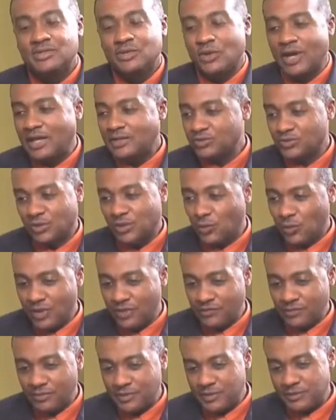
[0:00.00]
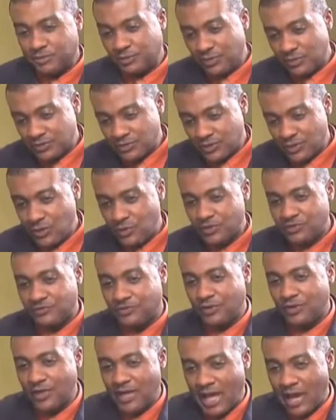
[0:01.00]
I sort of went from this person who was
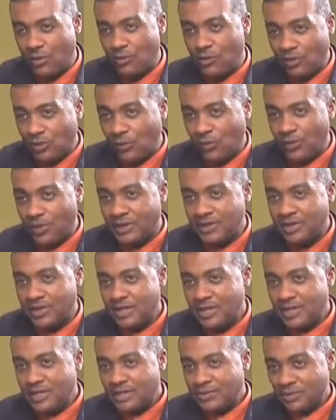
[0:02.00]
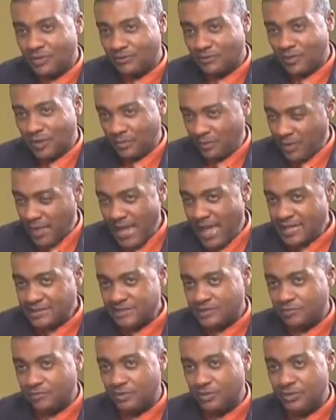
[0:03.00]
very outgoing to a very
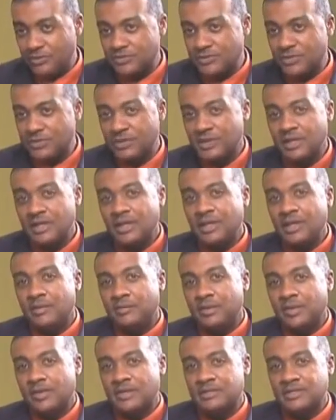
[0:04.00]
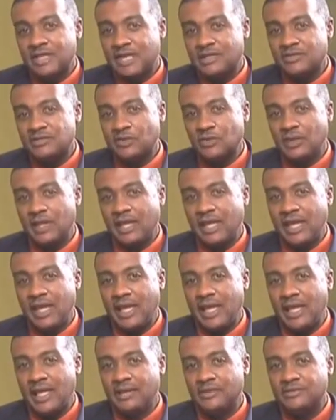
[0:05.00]
passive person because I sort of
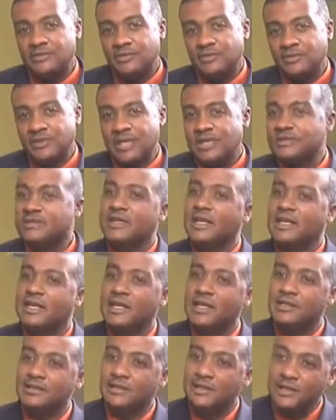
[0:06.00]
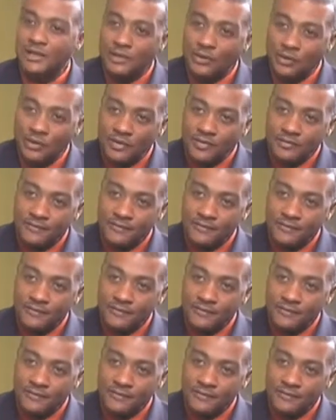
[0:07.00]
had some things that I needed to deal with.